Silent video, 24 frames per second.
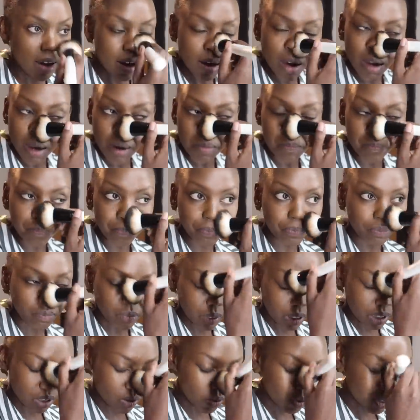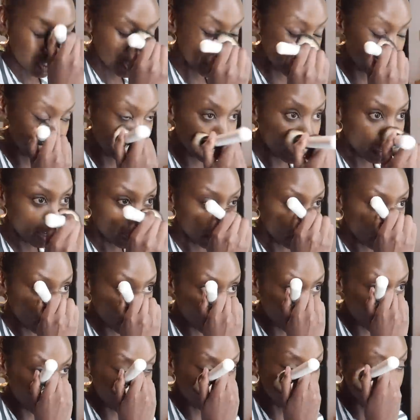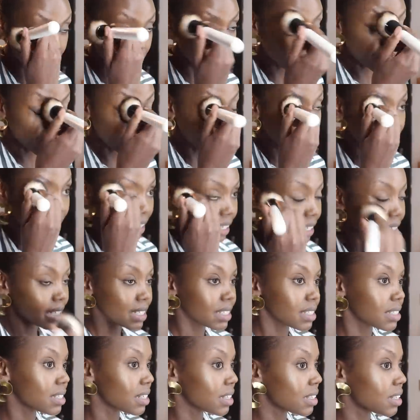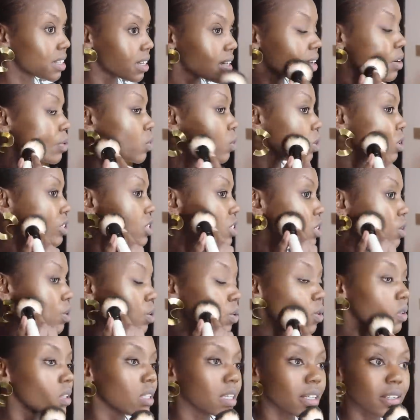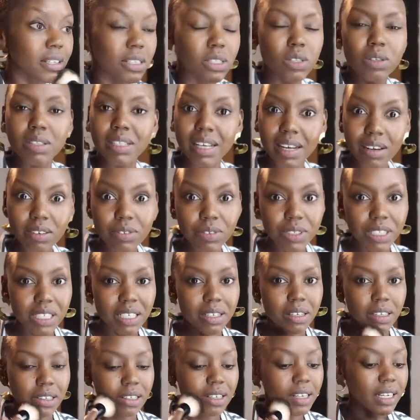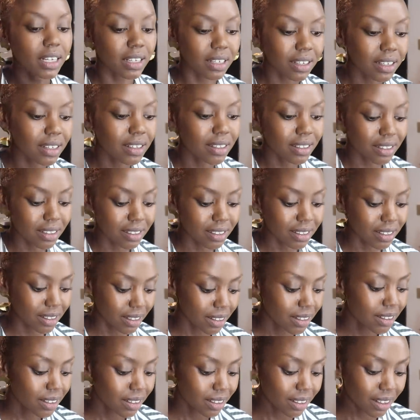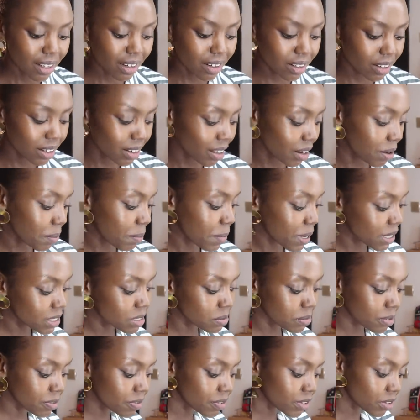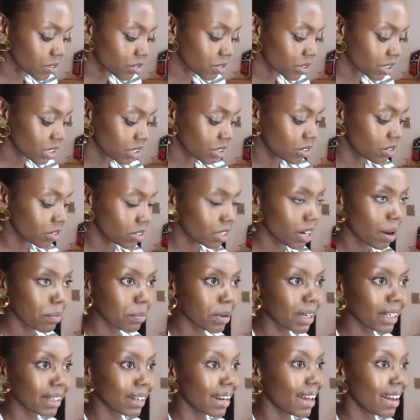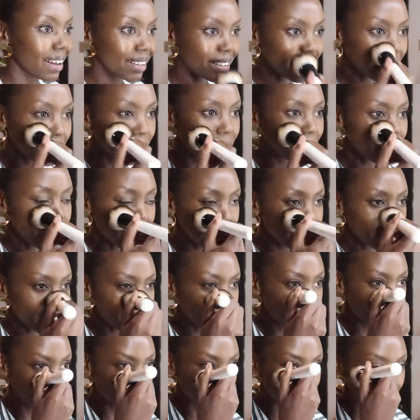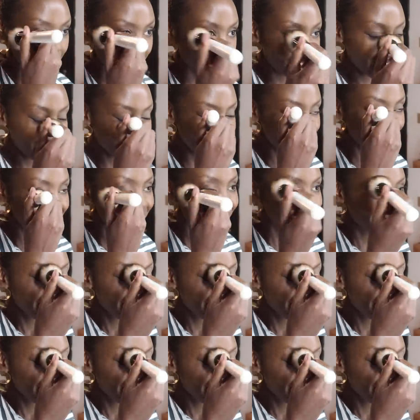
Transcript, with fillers: um, they watched mine and didn't realize that they had watched the whole thing so that really like that that makes me feel really good I'm glad that you guys enjoyed